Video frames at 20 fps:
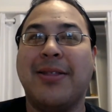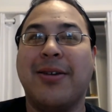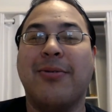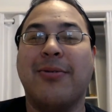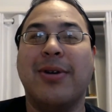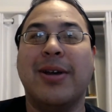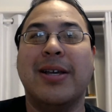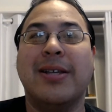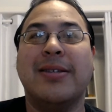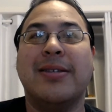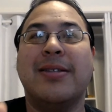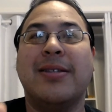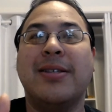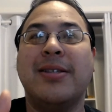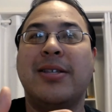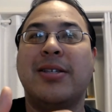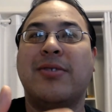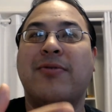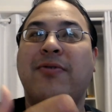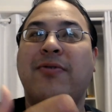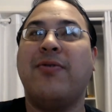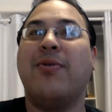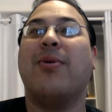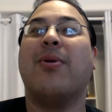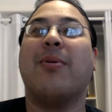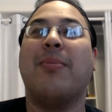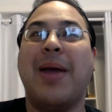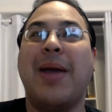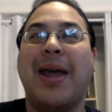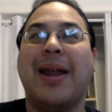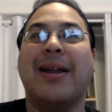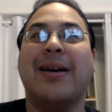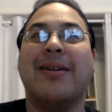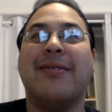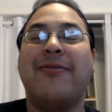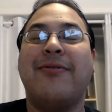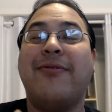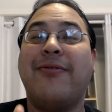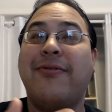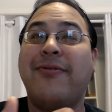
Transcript: though, is this is 4 mana.